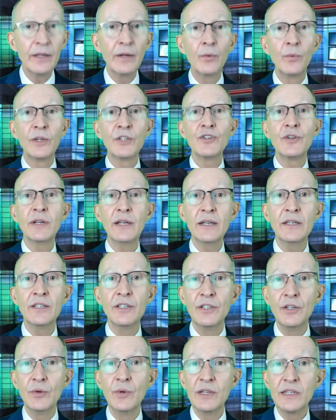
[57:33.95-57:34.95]
What you need to
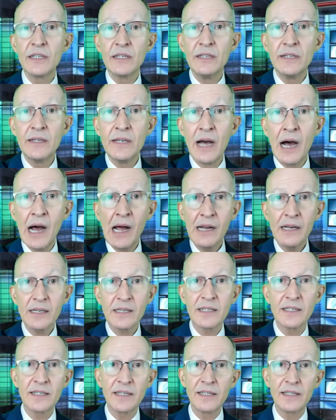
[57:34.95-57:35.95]
do is not
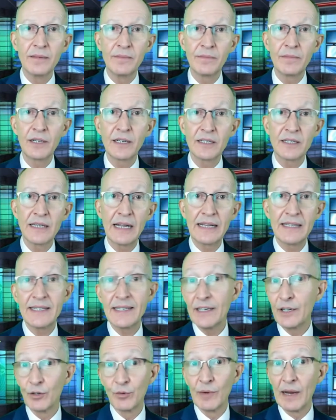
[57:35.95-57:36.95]
see them because that's
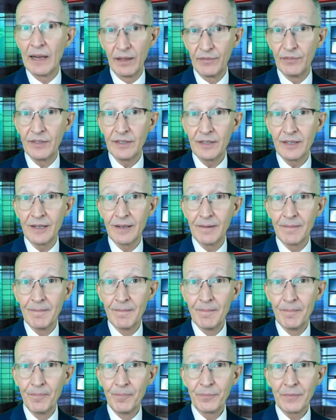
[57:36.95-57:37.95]
irrelevant
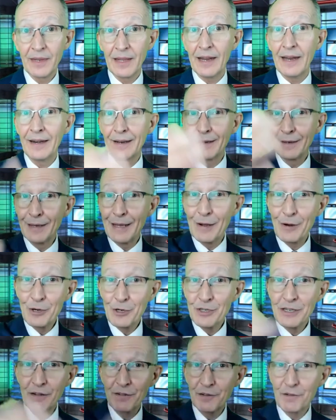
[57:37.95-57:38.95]
and allow
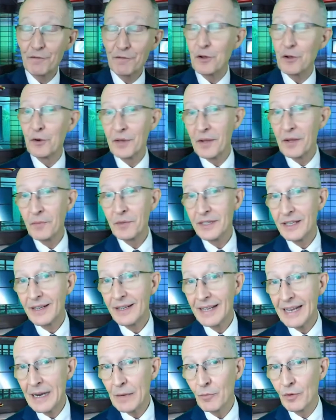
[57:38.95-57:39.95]
yourself to fall in love with that
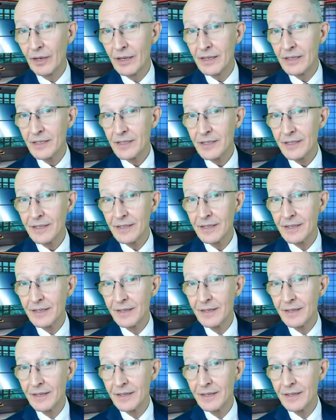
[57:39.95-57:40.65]
camera lens.